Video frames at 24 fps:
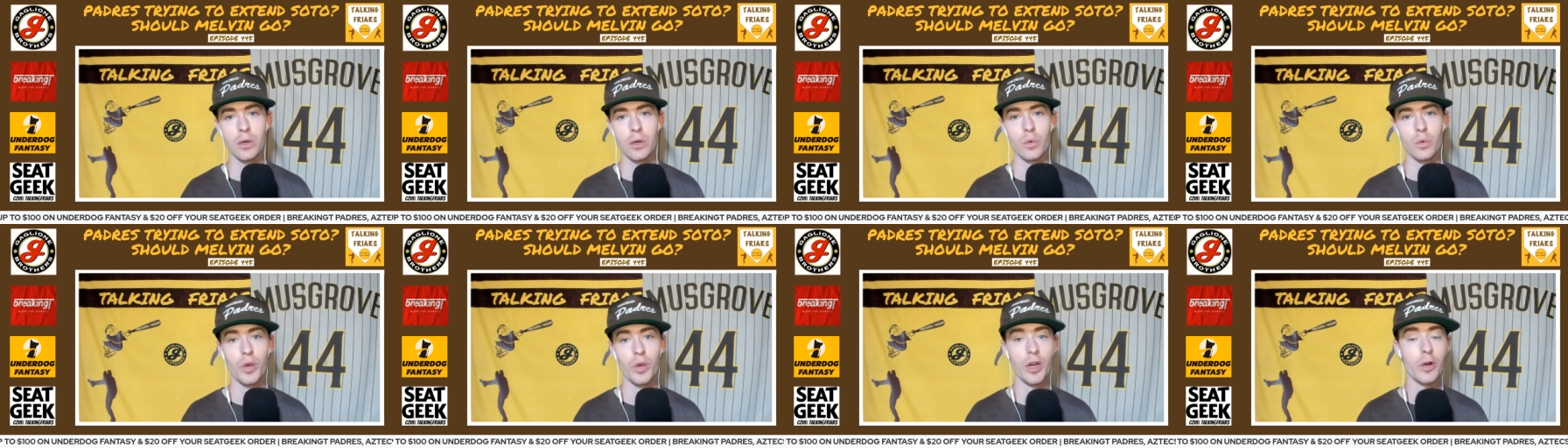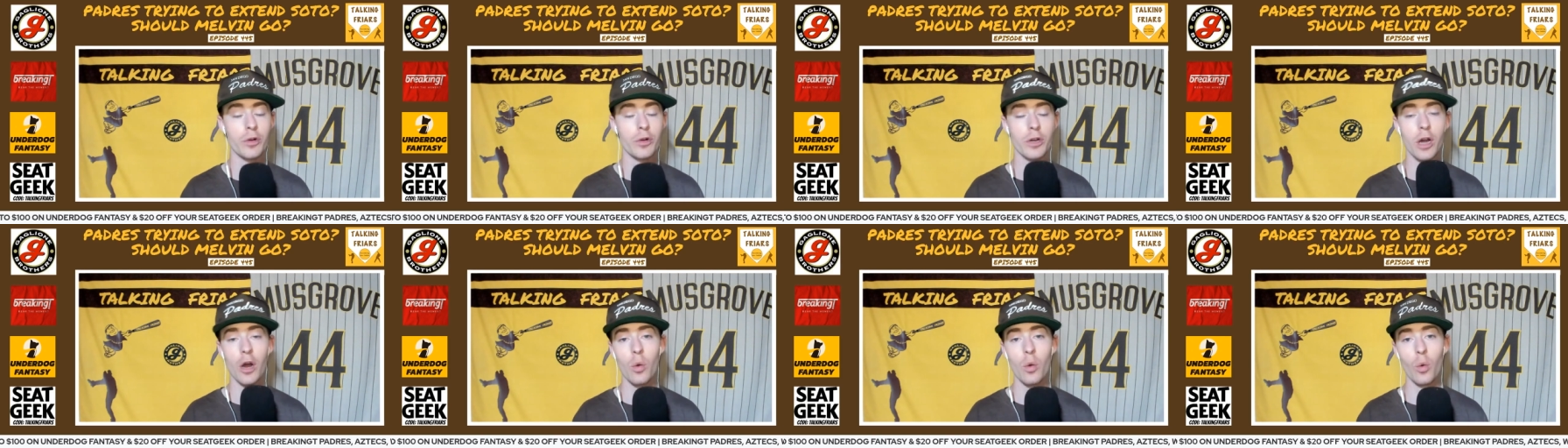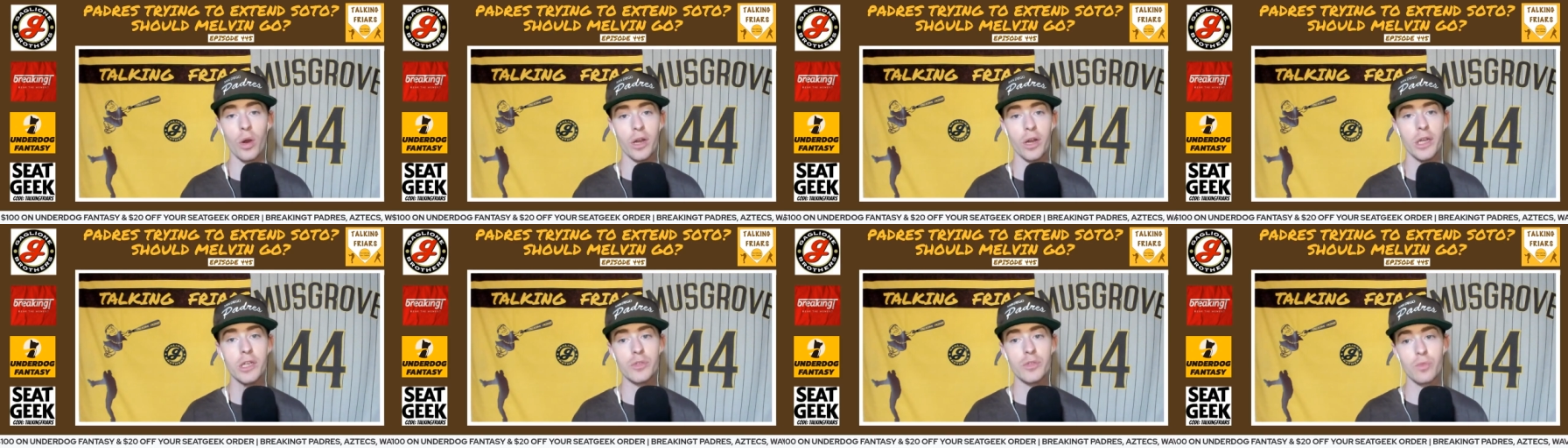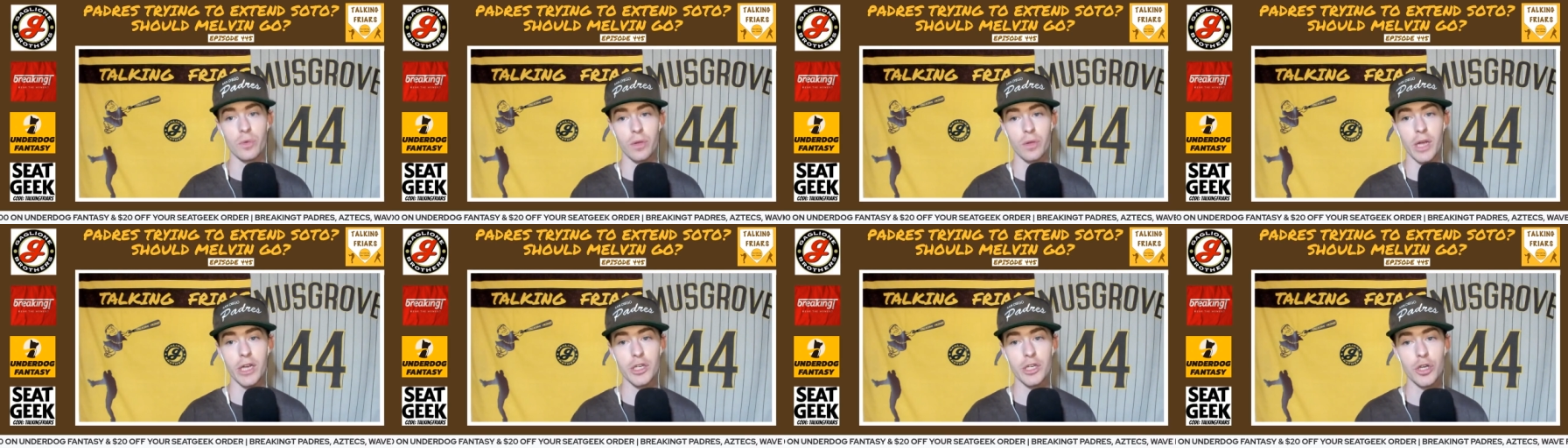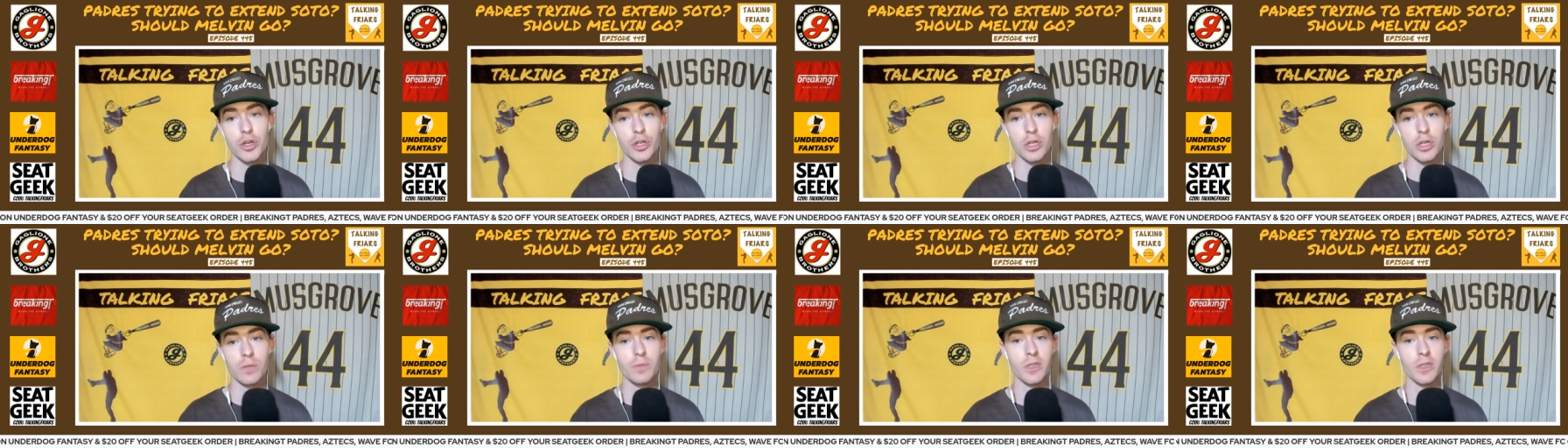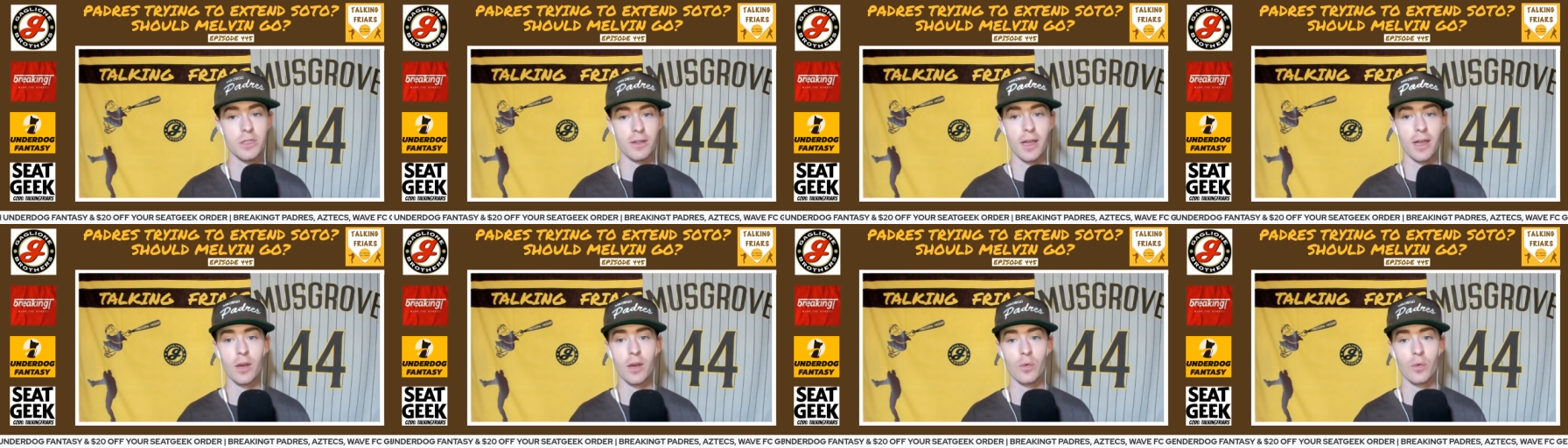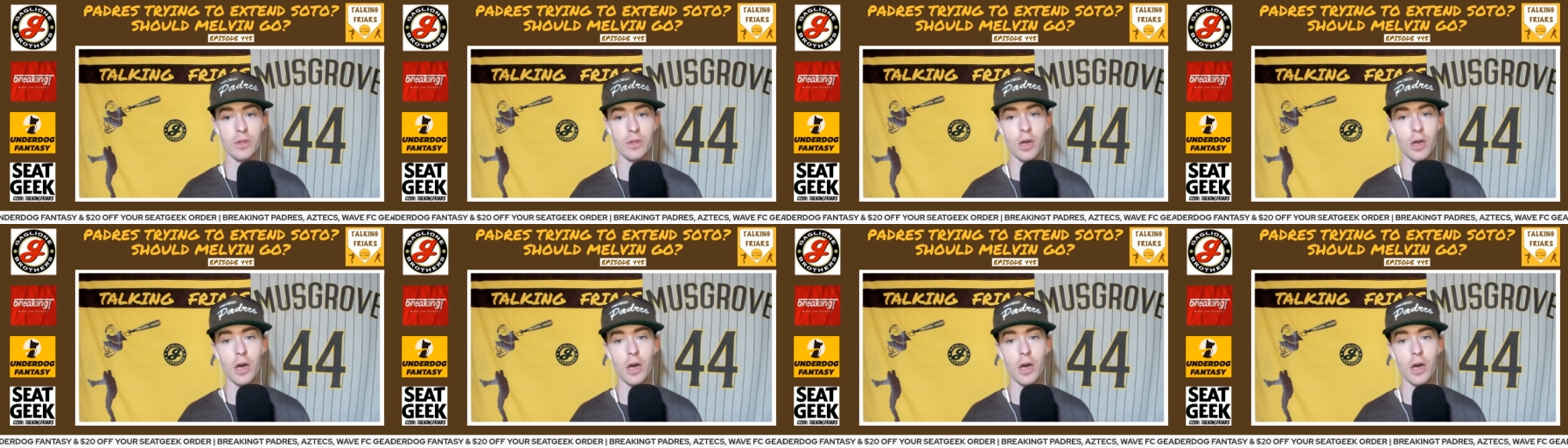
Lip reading: We don't know what his relationship is like with